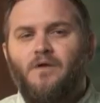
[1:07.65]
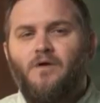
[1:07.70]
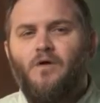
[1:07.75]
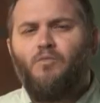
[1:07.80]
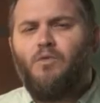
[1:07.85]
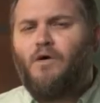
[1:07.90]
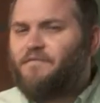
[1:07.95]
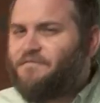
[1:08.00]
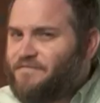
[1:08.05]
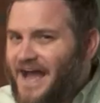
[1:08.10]

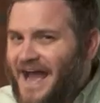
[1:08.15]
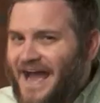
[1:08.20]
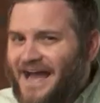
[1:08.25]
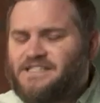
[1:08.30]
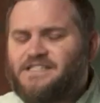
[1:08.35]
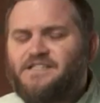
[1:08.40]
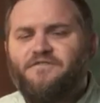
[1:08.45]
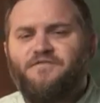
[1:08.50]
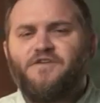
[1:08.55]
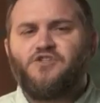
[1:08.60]
While
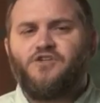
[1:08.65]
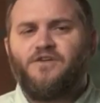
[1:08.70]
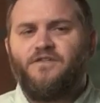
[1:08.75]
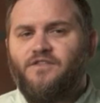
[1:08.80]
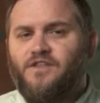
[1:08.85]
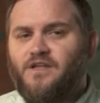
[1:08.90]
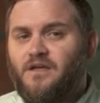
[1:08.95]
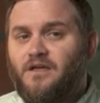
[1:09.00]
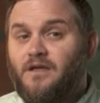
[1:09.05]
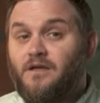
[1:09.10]
fast, efficient
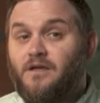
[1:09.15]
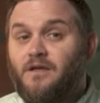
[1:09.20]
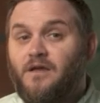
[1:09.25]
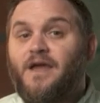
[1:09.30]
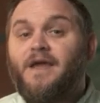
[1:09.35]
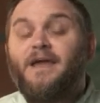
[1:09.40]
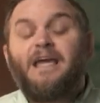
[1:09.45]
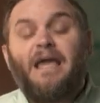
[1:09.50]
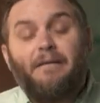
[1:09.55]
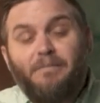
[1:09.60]
thinking
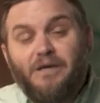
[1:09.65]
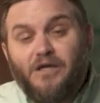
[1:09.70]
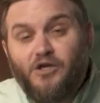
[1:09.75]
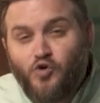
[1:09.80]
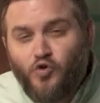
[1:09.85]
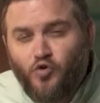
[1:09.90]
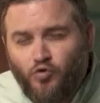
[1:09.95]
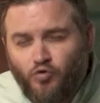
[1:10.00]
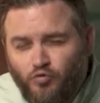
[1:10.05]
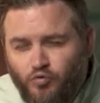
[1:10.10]
can be
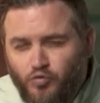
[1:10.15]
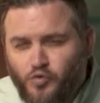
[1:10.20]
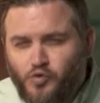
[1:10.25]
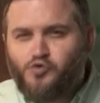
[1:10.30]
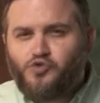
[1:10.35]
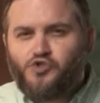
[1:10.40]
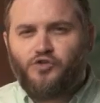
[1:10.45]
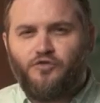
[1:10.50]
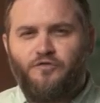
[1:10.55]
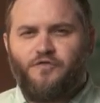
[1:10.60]

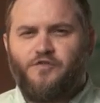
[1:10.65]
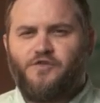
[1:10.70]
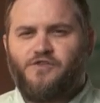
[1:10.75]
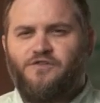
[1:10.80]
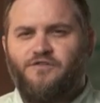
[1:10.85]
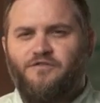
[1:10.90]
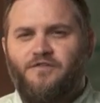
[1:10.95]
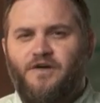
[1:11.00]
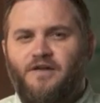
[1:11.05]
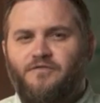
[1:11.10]
crucial for
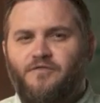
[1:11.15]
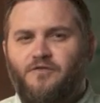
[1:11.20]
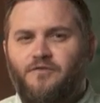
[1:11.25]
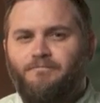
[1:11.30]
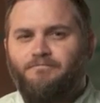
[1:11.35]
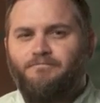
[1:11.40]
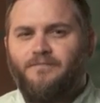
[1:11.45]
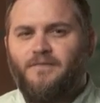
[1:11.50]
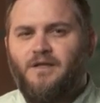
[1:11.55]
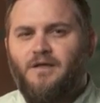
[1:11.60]

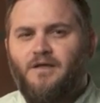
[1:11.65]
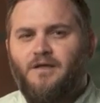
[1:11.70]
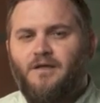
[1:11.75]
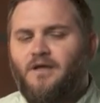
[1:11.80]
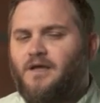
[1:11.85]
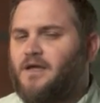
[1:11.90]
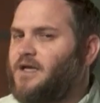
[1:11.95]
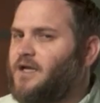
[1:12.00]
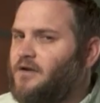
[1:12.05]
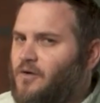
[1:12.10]
survival,
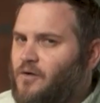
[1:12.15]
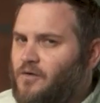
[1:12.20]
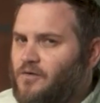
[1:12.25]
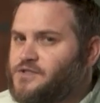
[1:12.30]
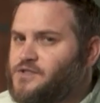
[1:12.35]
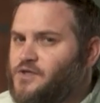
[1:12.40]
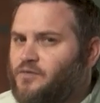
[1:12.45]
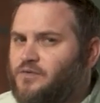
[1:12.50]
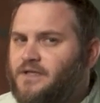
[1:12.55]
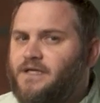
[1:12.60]
it can
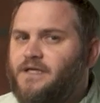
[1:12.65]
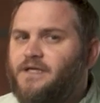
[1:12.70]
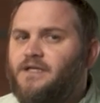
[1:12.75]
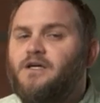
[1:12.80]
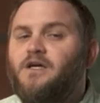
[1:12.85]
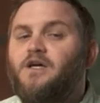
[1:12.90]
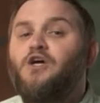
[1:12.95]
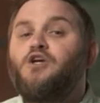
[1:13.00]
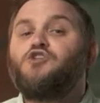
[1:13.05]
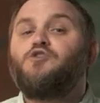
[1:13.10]
also lead
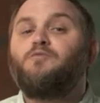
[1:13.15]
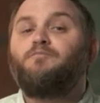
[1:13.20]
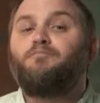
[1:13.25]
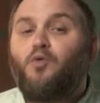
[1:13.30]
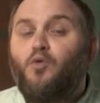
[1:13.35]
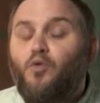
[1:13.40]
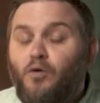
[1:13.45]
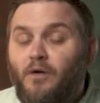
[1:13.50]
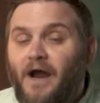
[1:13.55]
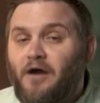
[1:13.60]
to
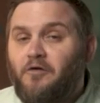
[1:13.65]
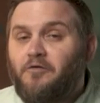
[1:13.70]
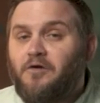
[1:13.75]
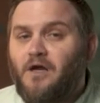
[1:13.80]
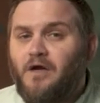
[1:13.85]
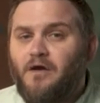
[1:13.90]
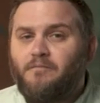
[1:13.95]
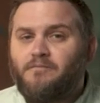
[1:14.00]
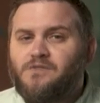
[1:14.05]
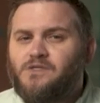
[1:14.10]
poor
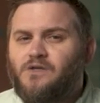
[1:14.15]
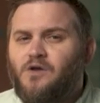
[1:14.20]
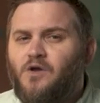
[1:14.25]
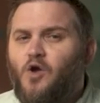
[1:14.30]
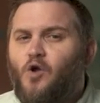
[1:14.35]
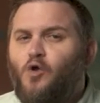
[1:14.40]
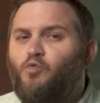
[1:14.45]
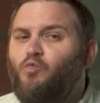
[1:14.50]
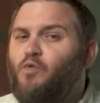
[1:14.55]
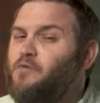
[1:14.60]
outcomes
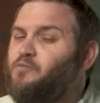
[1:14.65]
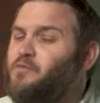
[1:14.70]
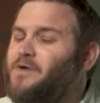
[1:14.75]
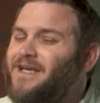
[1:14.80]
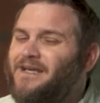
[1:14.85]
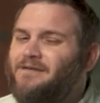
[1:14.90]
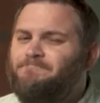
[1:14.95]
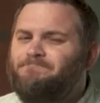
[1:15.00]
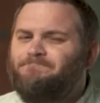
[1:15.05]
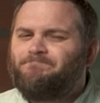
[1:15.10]
when
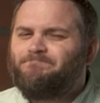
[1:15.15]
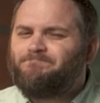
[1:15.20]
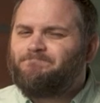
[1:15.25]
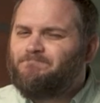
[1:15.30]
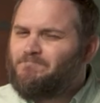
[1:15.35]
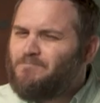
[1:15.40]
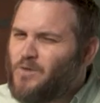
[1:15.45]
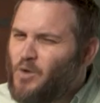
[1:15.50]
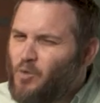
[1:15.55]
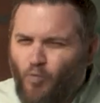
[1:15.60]
we
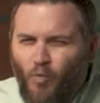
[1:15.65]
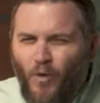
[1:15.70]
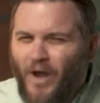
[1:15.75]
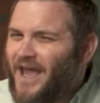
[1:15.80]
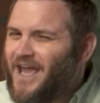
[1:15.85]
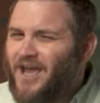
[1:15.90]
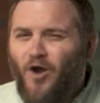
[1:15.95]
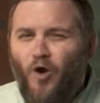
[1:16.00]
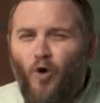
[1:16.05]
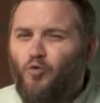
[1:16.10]

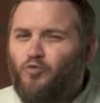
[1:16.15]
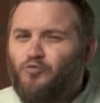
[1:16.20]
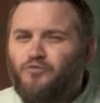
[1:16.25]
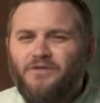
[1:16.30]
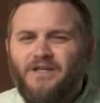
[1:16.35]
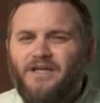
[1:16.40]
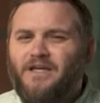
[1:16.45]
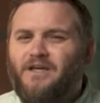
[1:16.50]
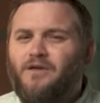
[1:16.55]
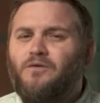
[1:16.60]
weigh
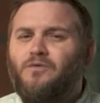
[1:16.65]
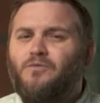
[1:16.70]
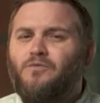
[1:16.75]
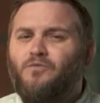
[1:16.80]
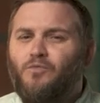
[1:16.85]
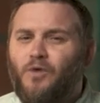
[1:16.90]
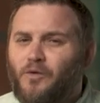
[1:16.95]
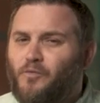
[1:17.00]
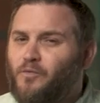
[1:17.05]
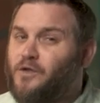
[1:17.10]
only
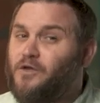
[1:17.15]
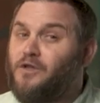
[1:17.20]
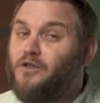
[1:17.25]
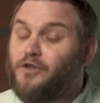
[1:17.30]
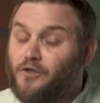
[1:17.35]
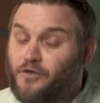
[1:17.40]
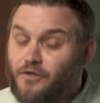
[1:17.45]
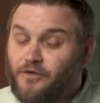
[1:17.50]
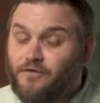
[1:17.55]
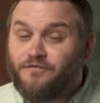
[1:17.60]
what we
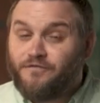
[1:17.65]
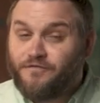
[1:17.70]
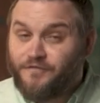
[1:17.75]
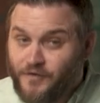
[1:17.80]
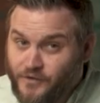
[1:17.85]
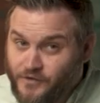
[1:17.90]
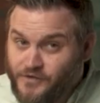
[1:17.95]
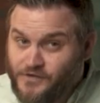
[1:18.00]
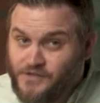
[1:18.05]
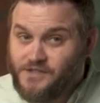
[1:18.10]
learn
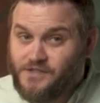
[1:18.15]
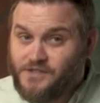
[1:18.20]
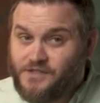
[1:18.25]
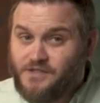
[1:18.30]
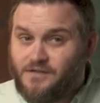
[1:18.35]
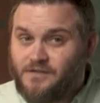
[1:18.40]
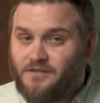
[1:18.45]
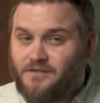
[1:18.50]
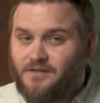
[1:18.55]
first